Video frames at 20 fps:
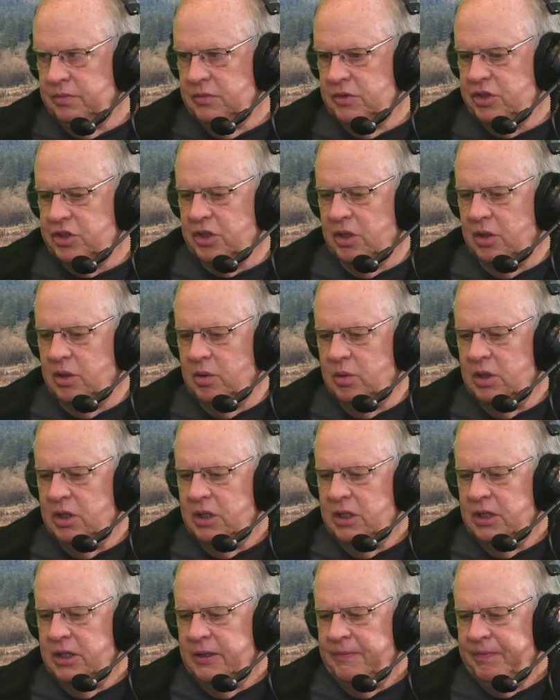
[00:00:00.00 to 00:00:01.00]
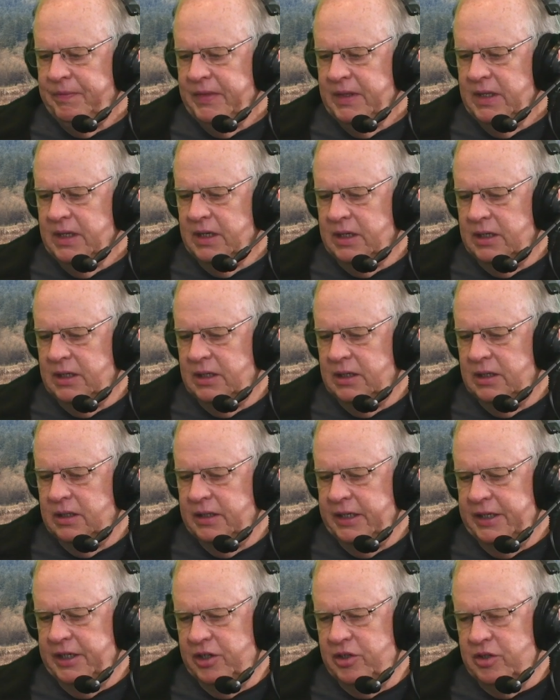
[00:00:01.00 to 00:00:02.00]
So,
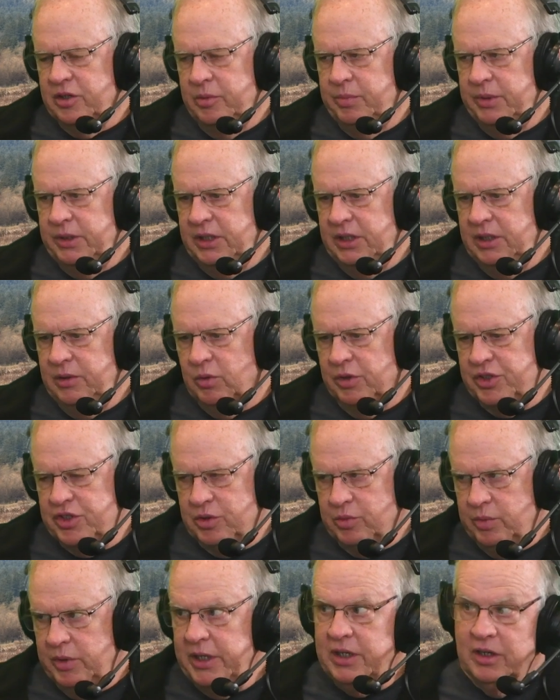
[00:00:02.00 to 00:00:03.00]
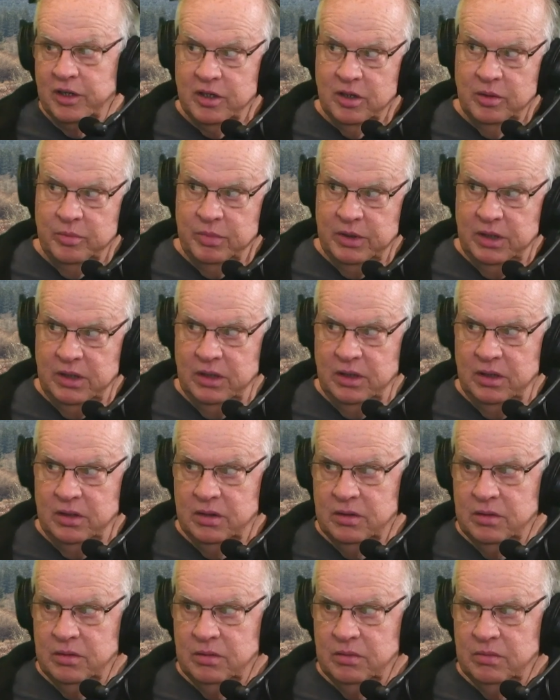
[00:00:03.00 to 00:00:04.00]
and it could be once a week, it could be
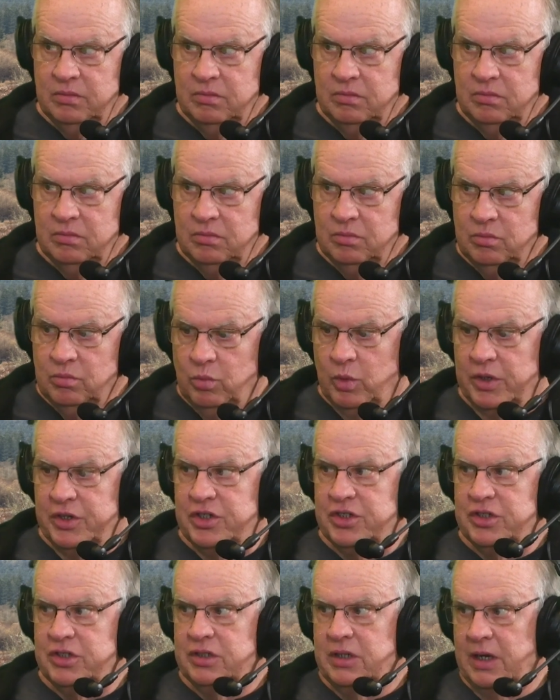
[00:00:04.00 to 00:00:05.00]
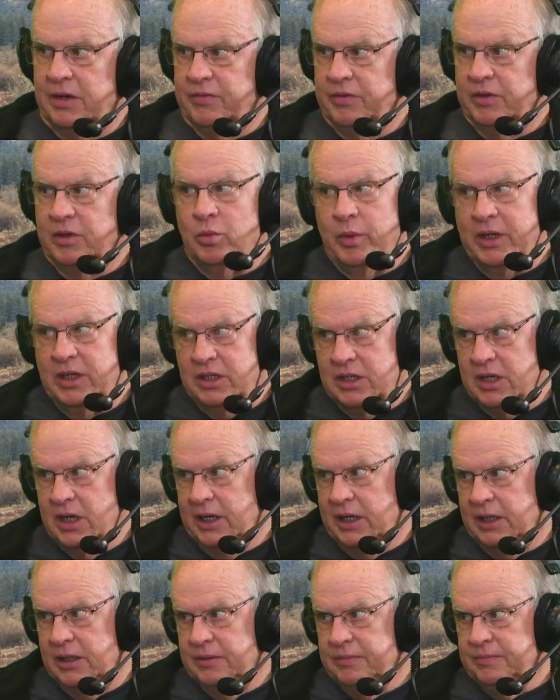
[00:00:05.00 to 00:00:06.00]
once every
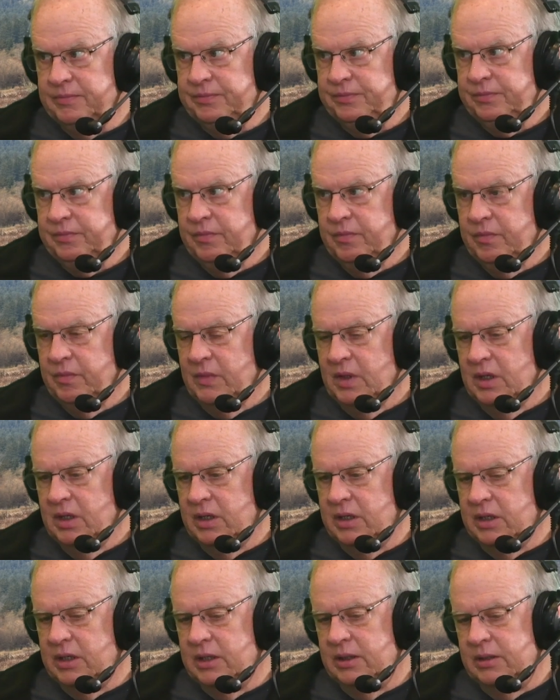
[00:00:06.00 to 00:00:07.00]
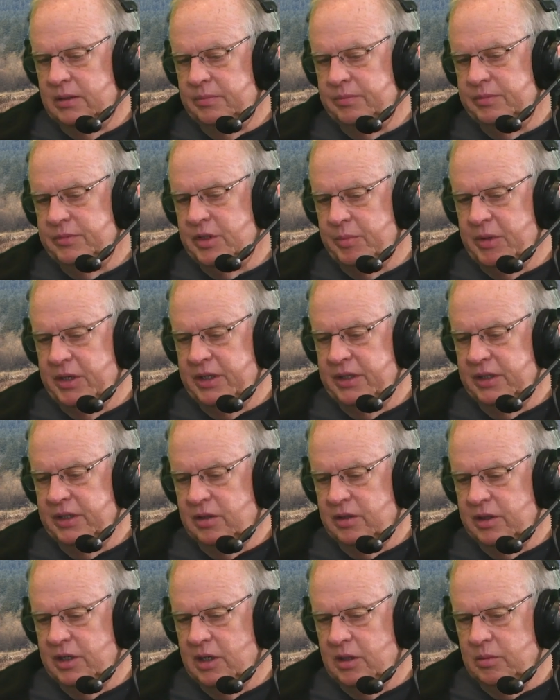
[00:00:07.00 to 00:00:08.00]
weekday, depending
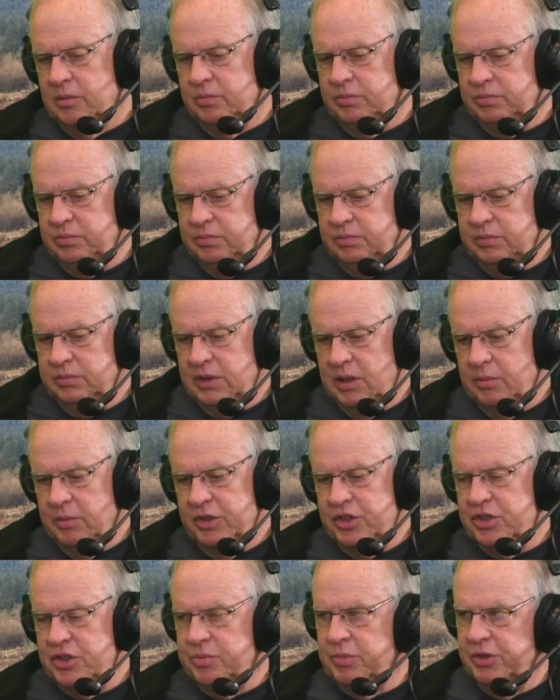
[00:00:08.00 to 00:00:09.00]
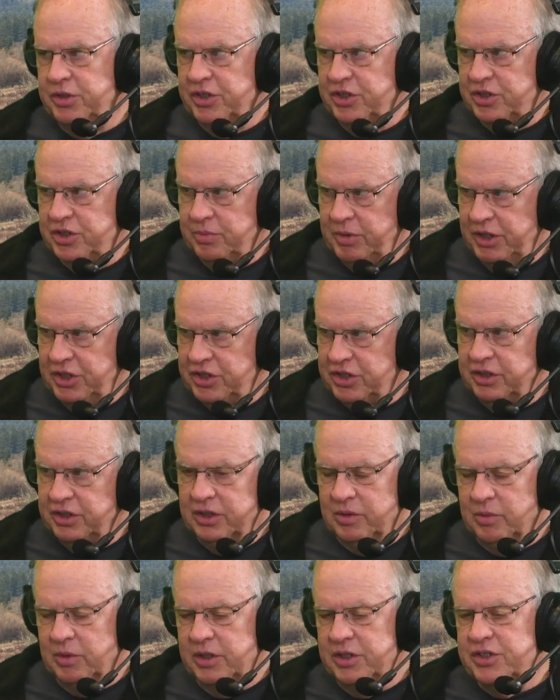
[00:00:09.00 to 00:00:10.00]
on how much participation
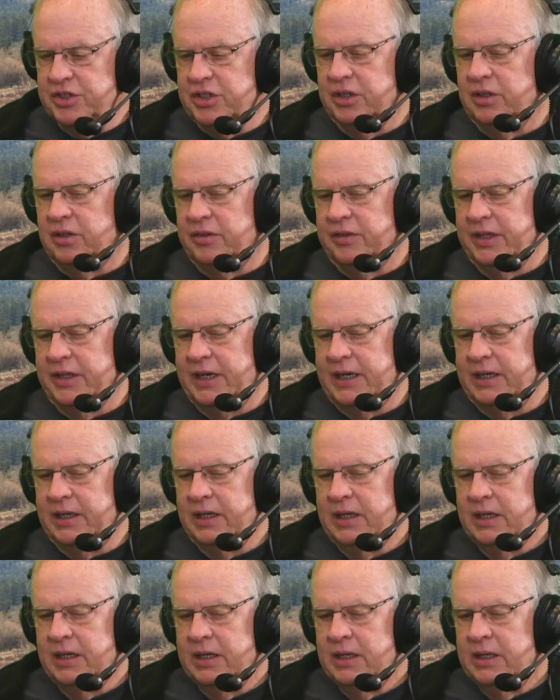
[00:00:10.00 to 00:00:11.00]
there was and all that.